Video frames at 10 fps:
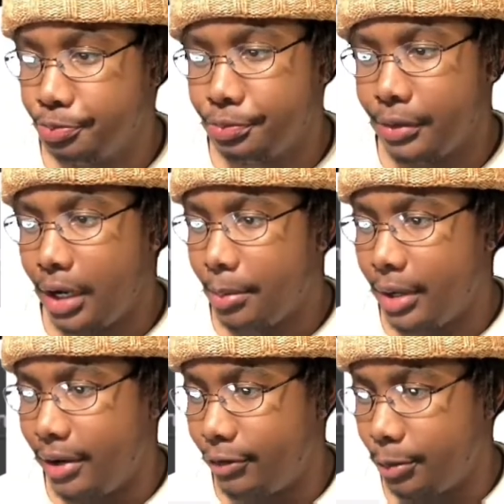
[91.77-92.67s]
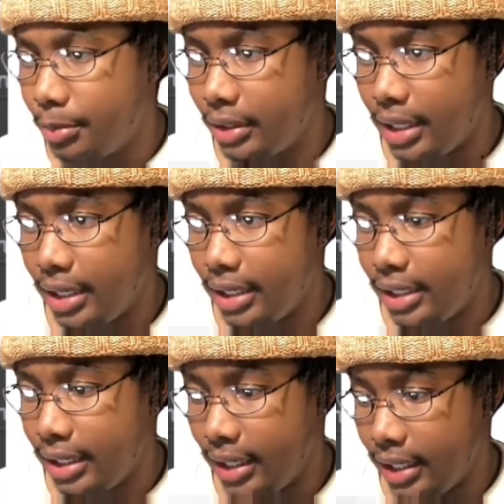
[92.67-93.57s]
I'm gonna have to put that in
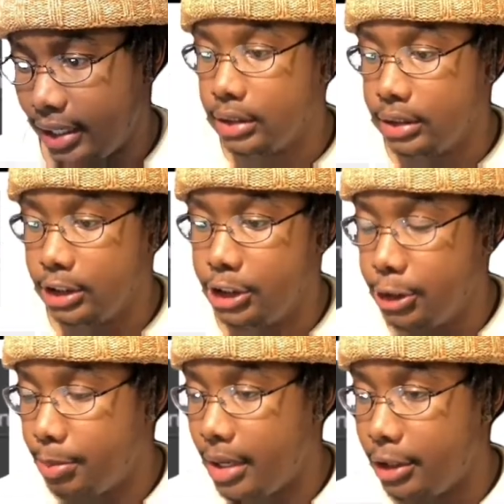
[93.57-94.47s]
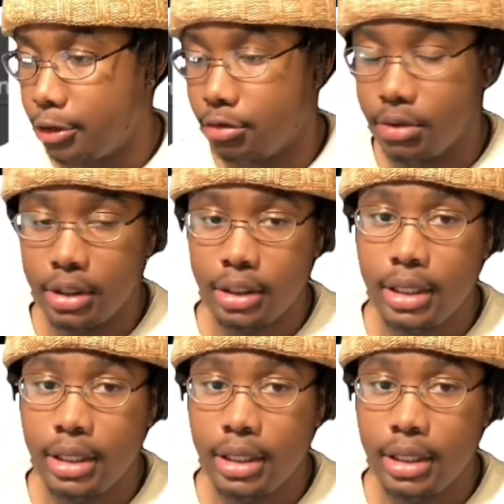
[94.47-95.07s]
a G Pen 3.